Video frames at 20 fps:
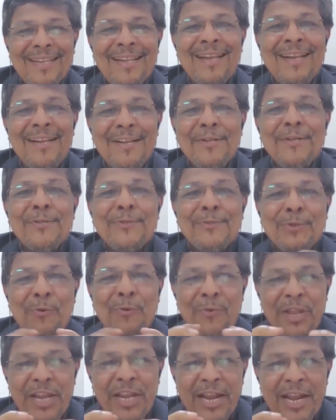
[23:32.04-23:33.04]
right? So
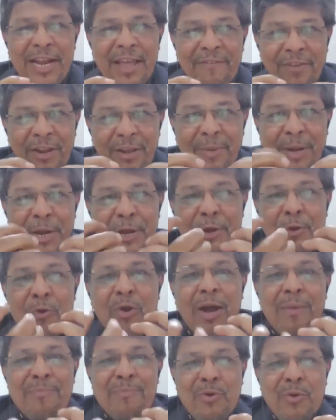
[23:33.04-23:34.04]
we need everybody
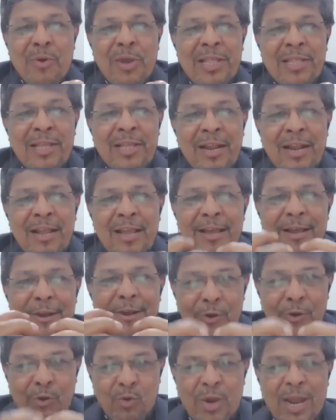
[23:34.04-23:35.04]
to come together,
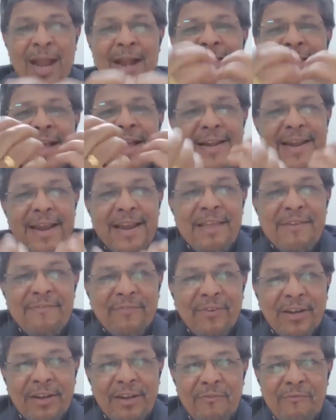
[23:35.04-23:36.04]
look at that
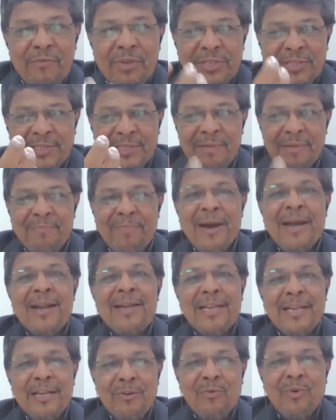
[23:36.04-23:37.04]
elephant, which is the
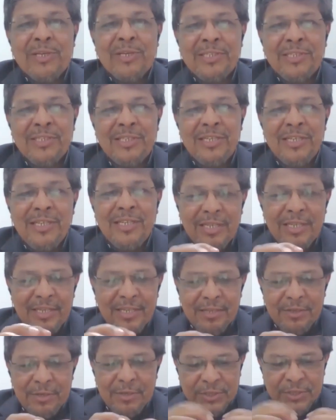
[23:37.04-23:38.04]
part in question,
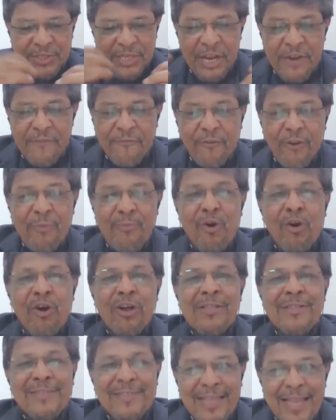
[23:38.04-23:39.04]
see it from
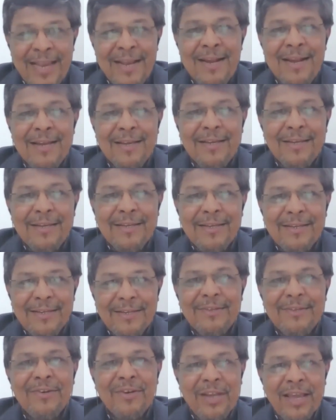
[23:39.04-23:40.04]
all sides,
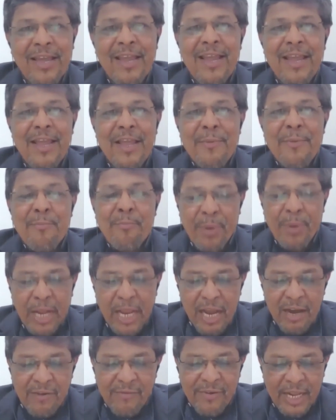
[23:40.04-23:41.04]
okay?
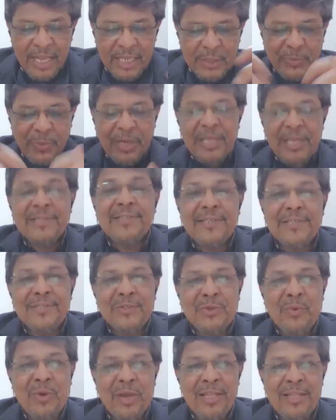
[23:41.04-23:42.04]
Bring our
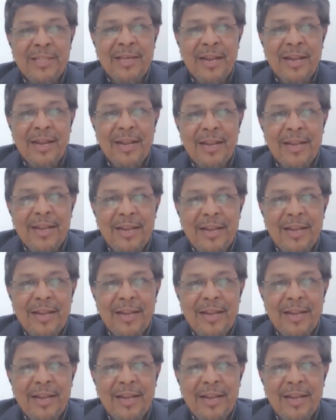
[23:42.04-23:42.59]
experiences together,